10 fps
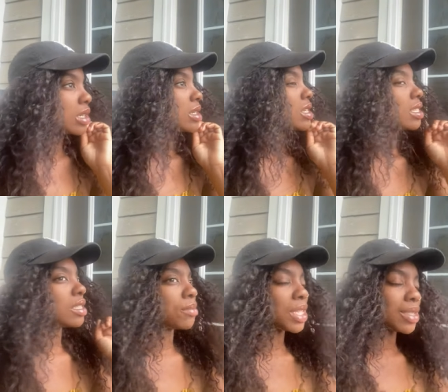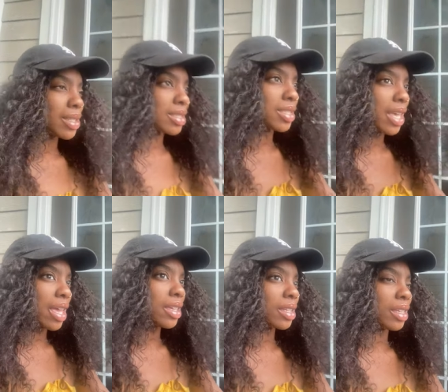need to be just
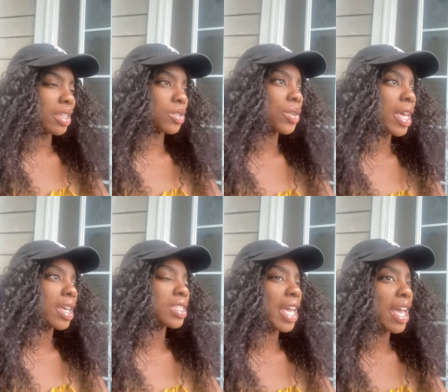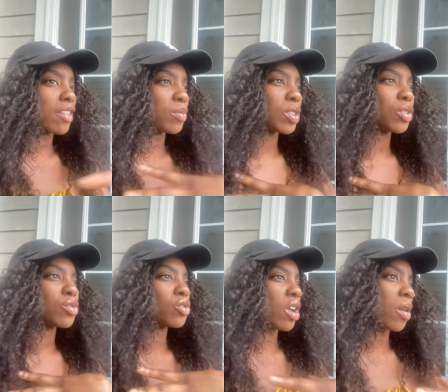yet, and that's okay because I have been through
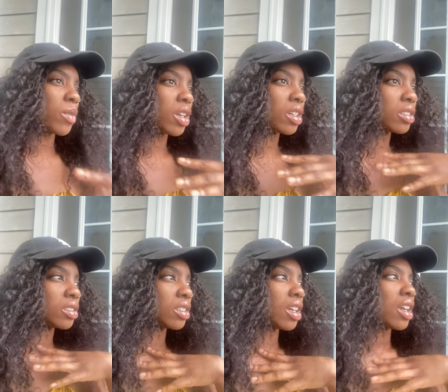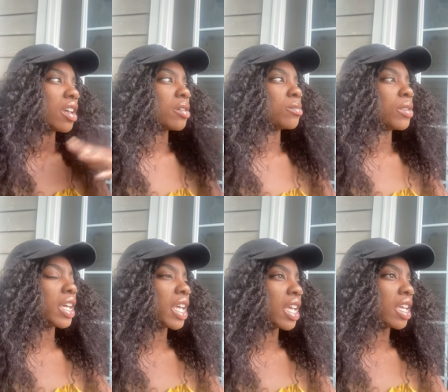trauma.
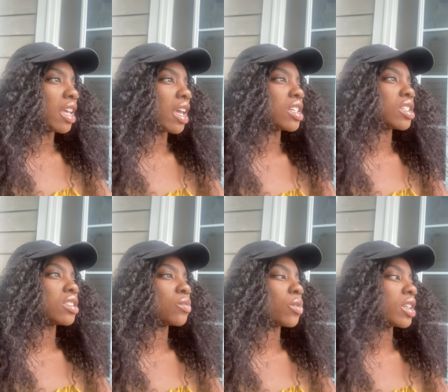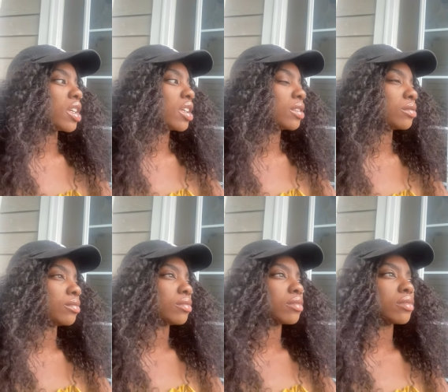But I just wanna.
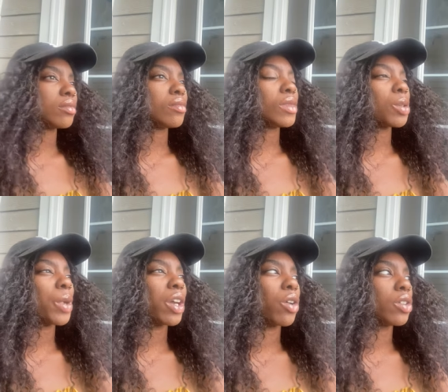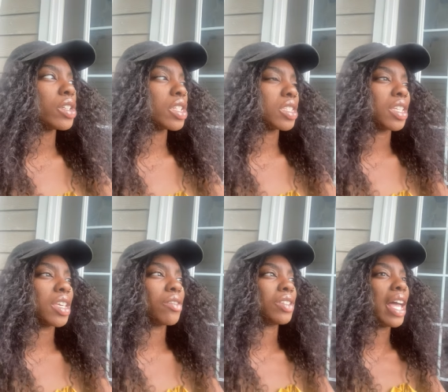My goal is just to
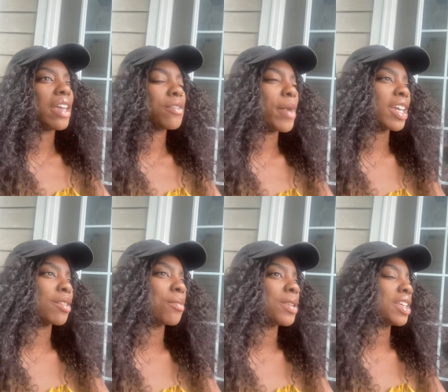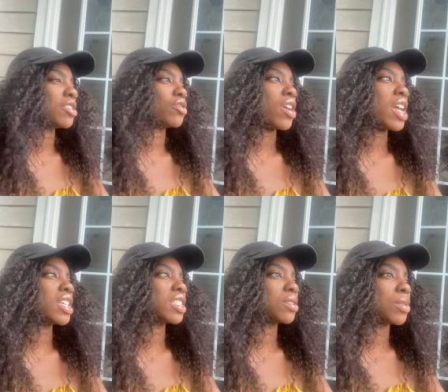give life my complete
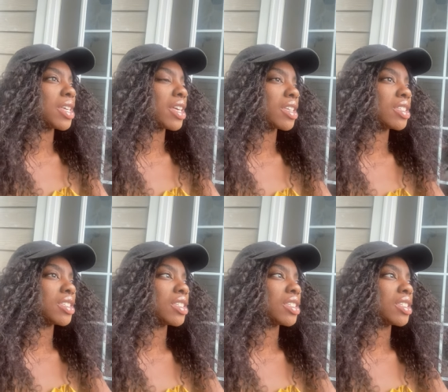trust because